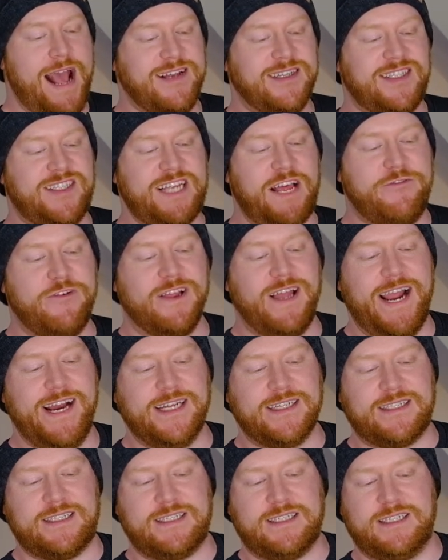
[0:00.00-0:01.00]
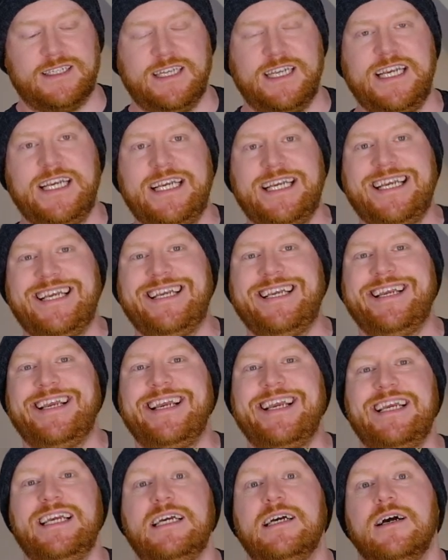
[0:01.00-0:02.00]
encephalitis,
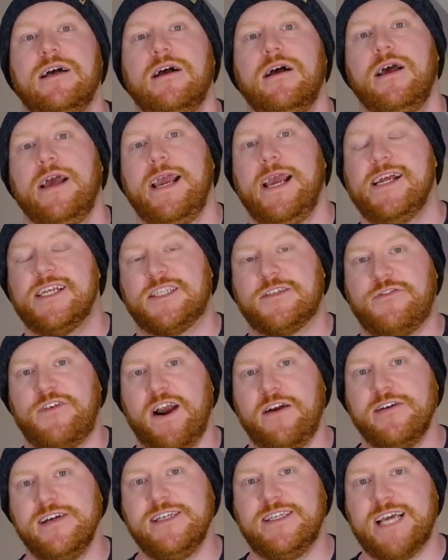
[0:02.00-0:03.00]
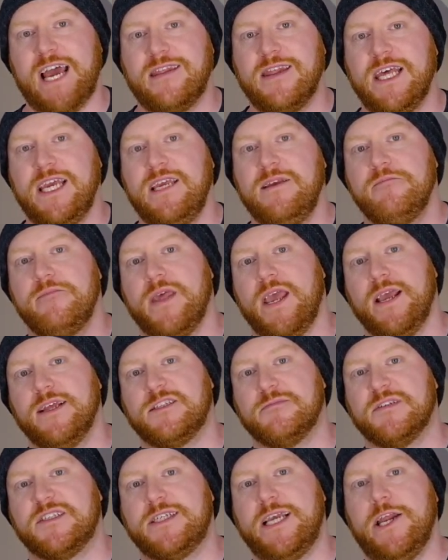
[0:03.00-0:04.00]
EEE. It's fairly deadly. It's
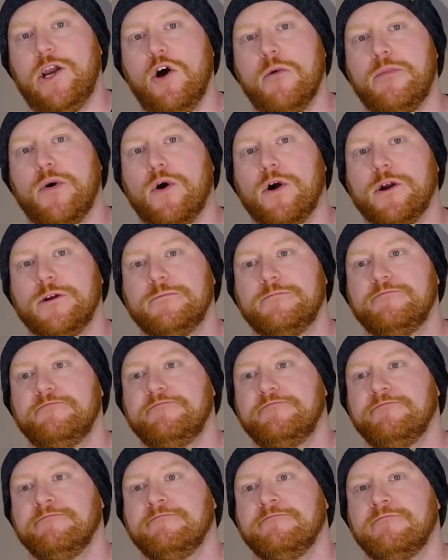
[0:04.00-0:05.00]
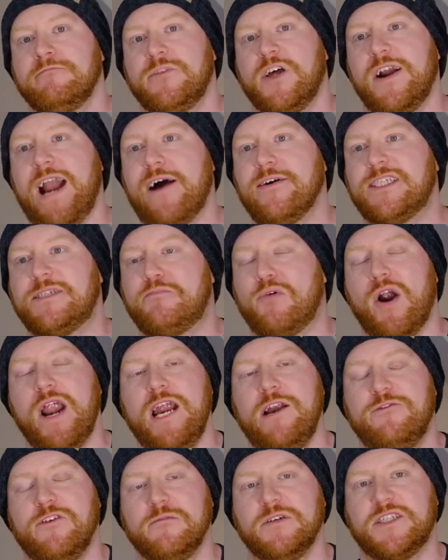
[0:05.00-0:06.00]
mosquito-borne. They're now
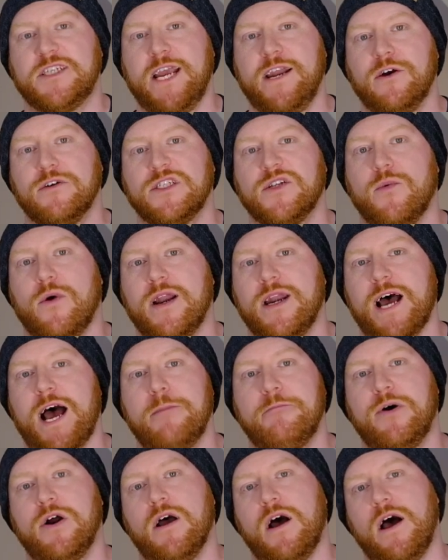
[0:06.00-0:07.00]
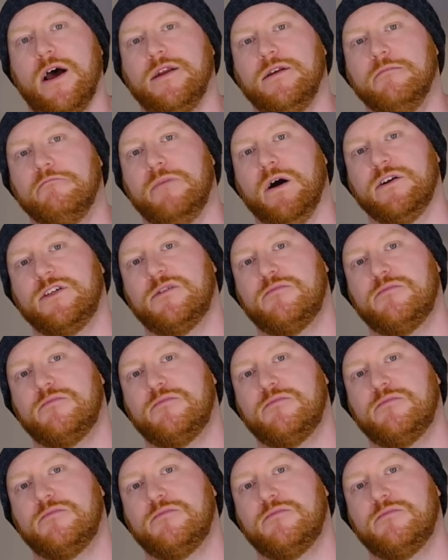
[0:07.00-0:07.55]
spraying for mosquitoes and whatnot. Put on bug